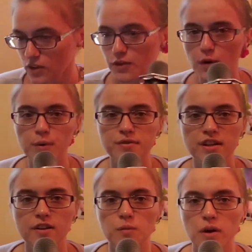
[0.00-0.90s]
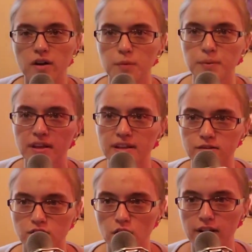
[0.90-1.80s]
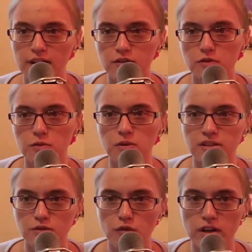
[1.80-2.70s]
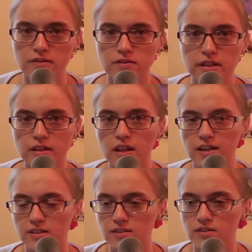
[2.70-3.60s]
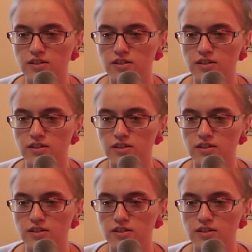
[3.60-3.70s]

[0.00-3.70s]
The whole scene where Blake is talking to his friends and Alexis